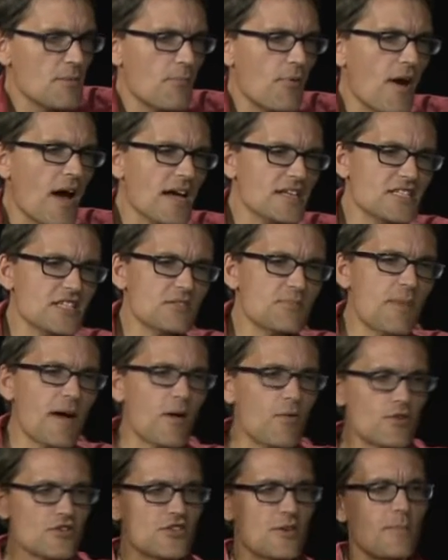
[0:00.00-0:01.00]
The process
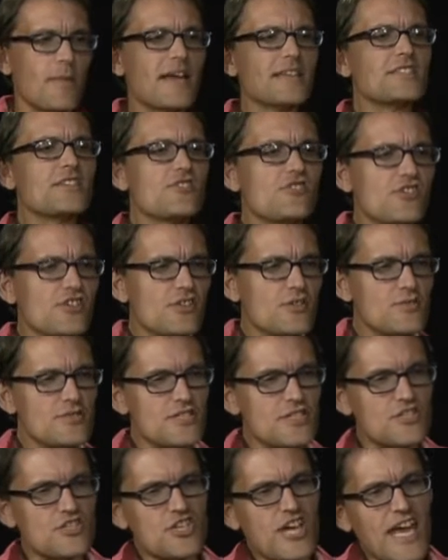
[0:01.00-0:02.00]
by which a message
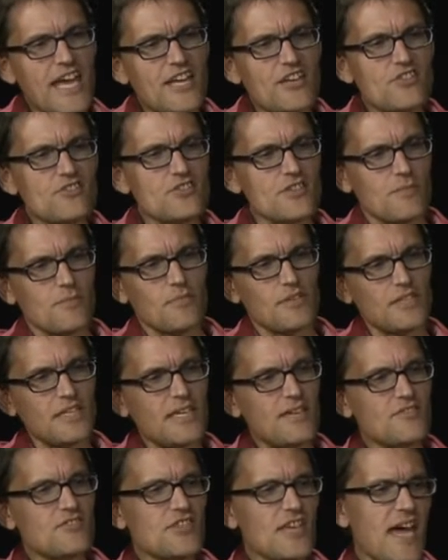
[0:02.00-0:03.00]
induces changes in
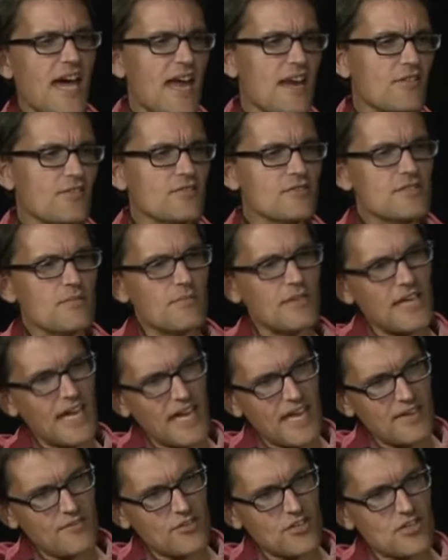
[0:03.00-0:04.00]
beliefs, attitudes, and
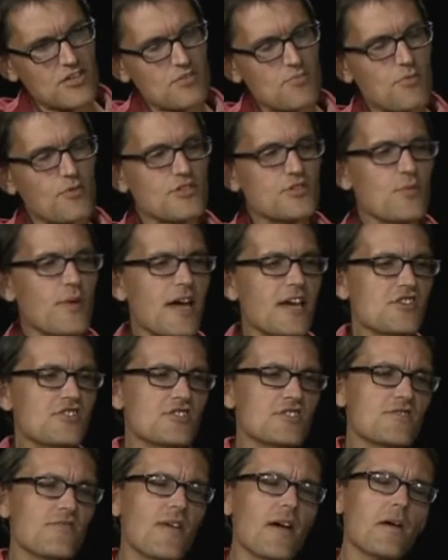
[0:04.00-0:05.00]
behaviors.
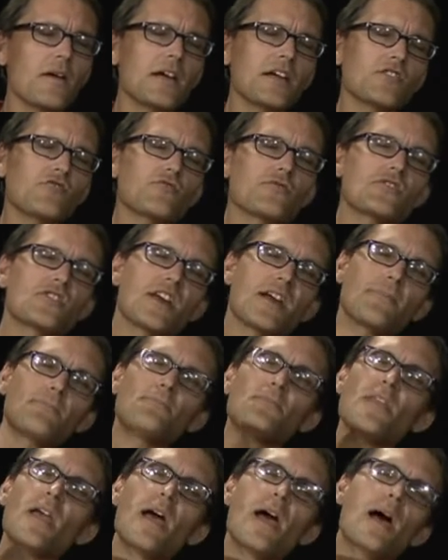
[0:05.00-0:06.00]
Persuasion is very
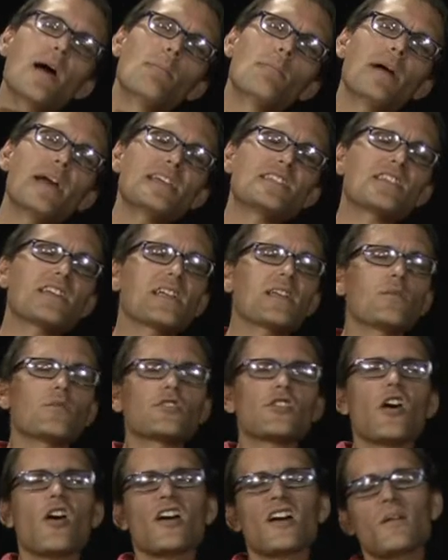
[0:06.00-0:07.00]
interesting. Basically,
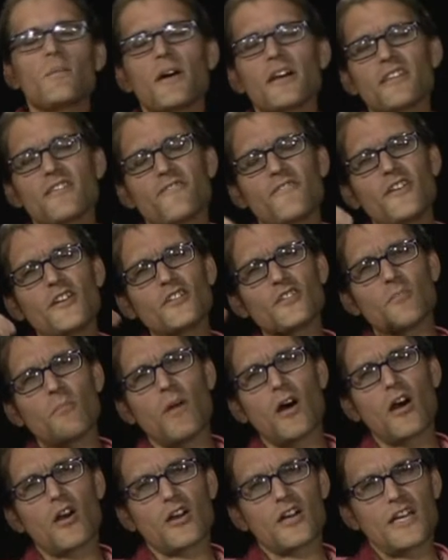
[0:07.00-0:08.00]
we're talking about the field of
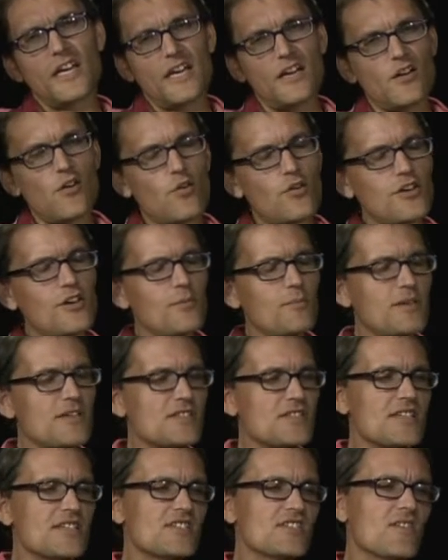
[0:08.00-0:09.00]
marketing. Go to your
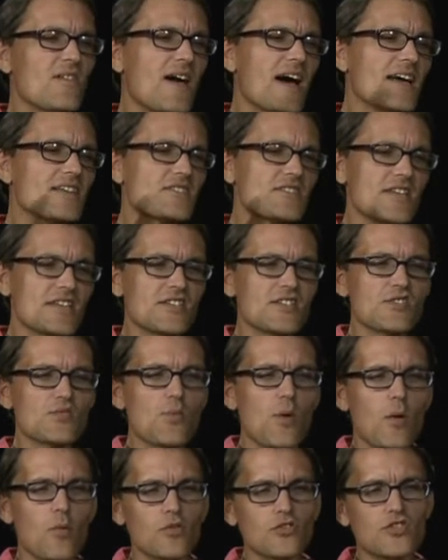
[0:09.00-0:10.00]
business class, this
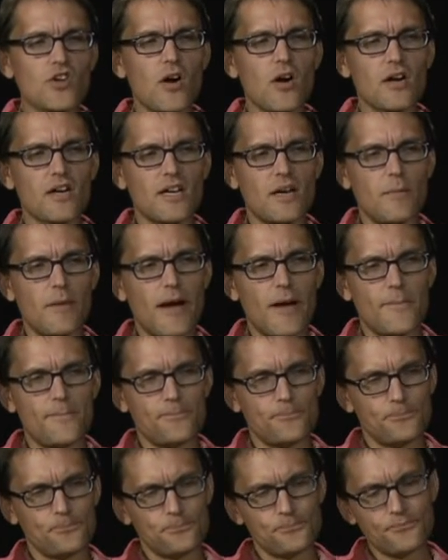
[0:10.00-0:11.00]
is what we're talking about.
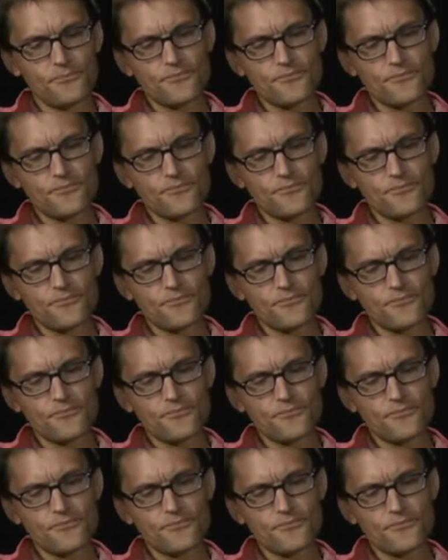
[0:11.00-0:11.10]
